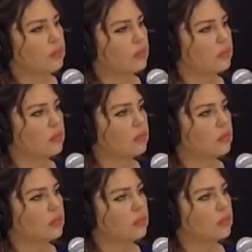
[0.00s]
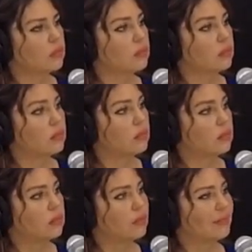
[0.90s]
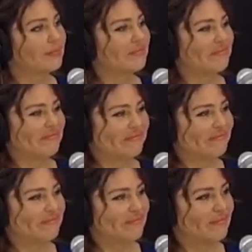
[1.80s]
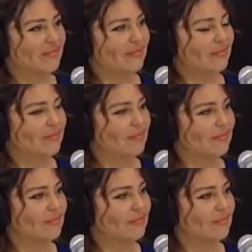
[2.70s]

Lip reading: The person shown says nothing.